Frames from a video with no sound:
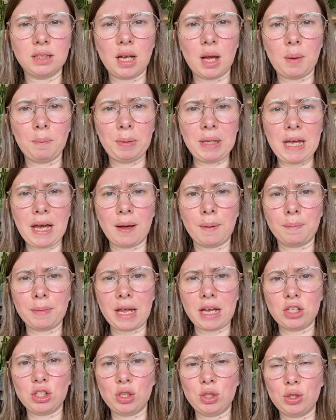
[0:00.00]
yeah,
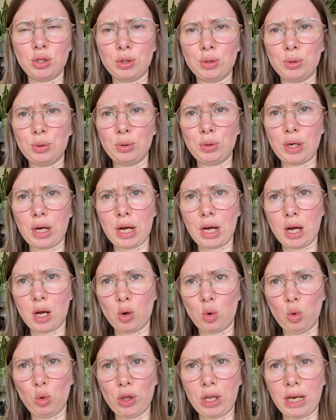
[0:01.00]
as usual,
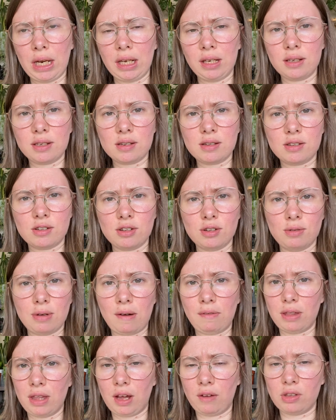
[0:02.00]
all the links to
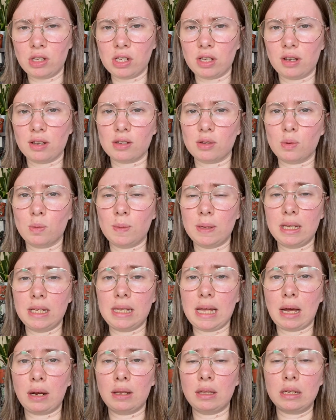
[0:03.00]
everything I've discussed will be
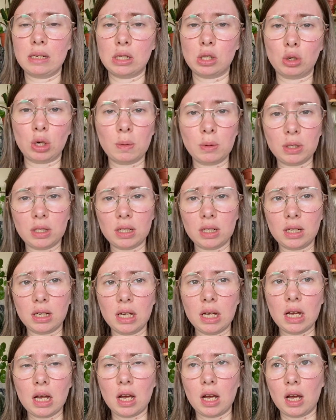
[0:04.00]
down in the description.
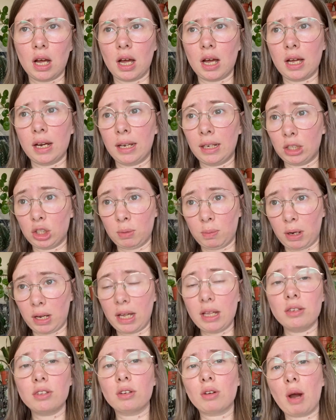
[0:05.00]
Links to my
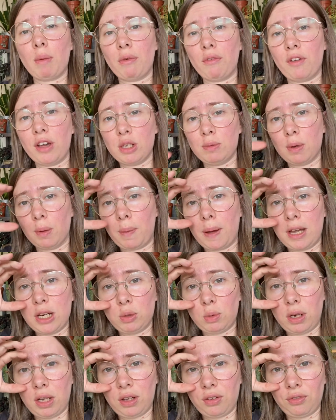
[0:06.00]
Instagram and Facebook page
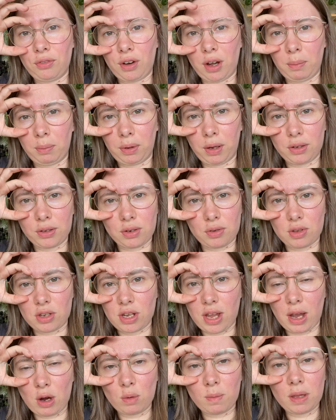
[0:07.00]
where you can find plants on
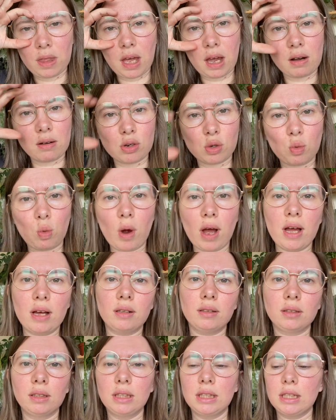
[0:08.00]
sale will be there as
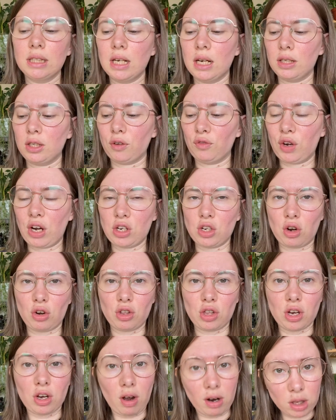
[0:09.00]
well. Don't forget to go to
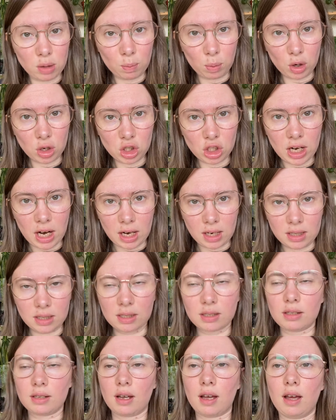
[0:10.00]
the 9th
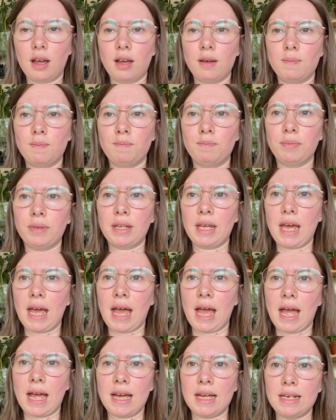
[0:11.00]
Project
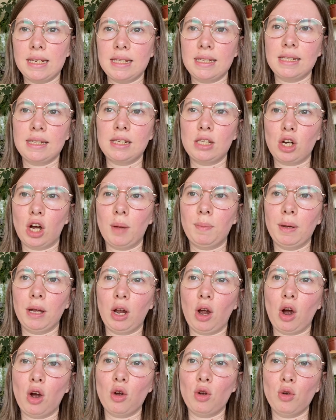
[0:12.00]
and type in
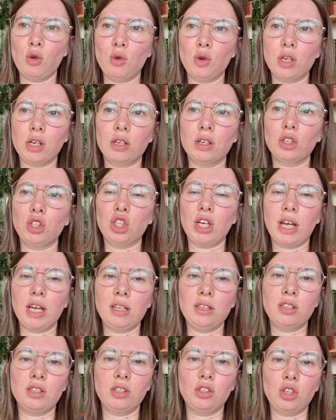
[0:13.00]
code
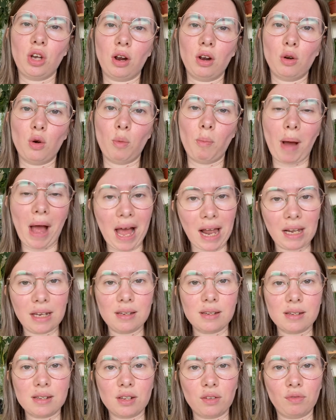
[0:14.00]
Jade's Jungle
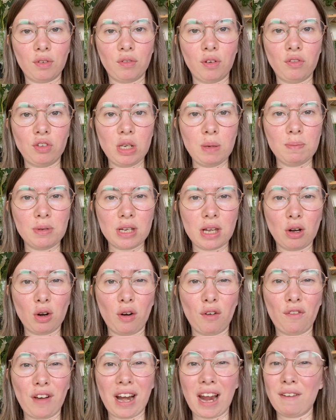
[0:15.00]
Palace for 15%
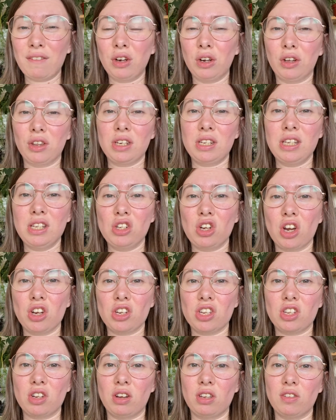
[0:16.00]
off, and have a look at the t-shirt
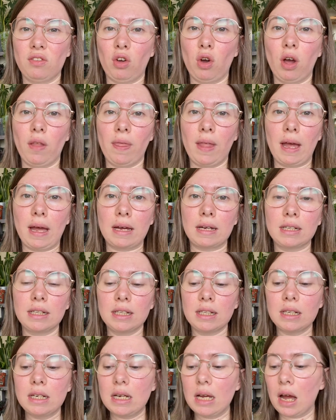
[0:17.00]
designs I've got in there.
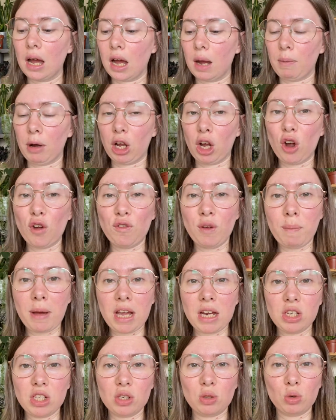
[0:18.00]
My Ko-fi
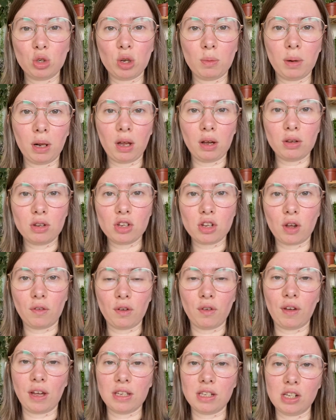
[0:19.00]
page is also below, so if you
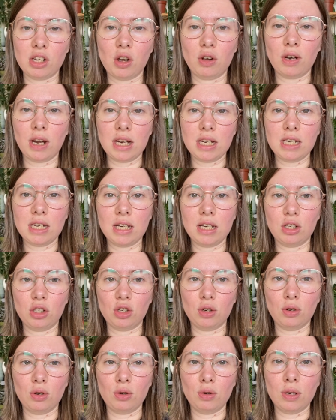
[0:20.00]
fancy donating
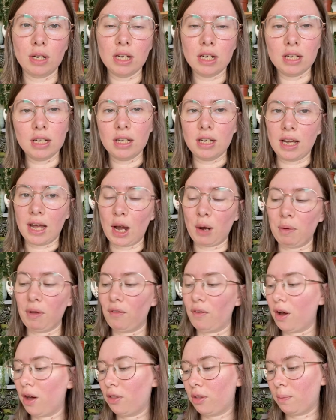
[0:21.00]
to help me
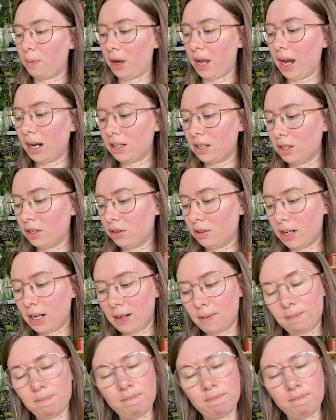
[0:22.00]
further my acting career,